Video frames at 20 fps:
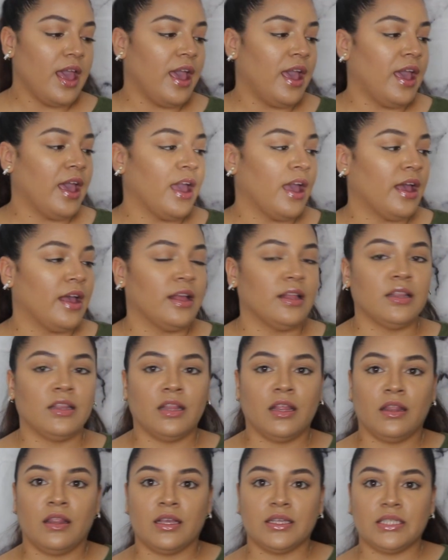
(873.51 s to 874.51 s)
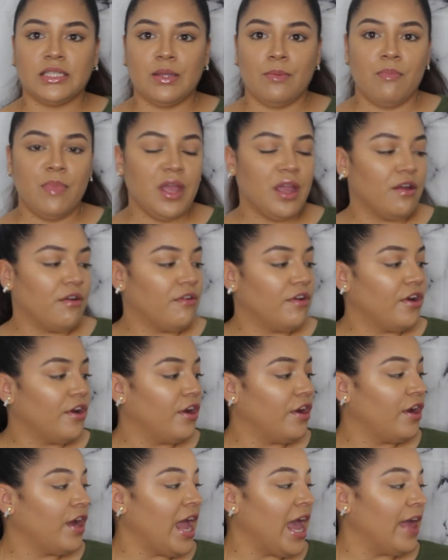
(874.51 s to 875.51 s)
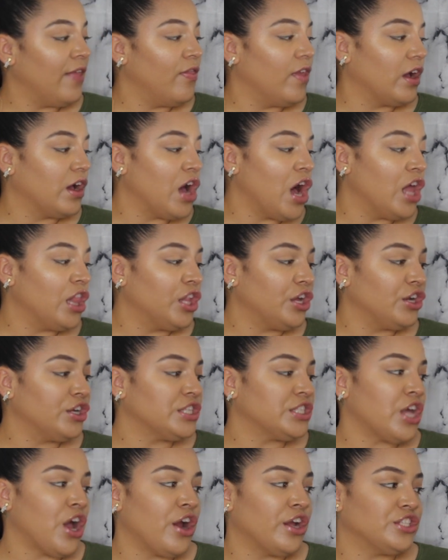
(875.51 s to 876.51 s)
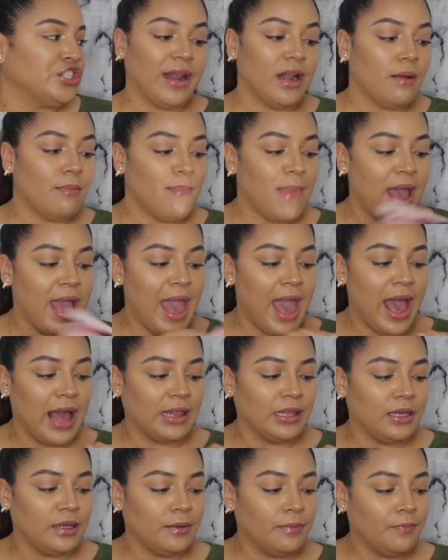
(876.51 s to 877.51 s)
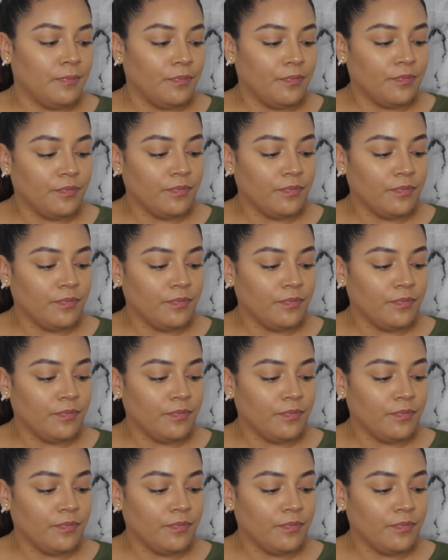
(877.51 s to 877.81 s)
and this mirror, and the colors are right up my alley.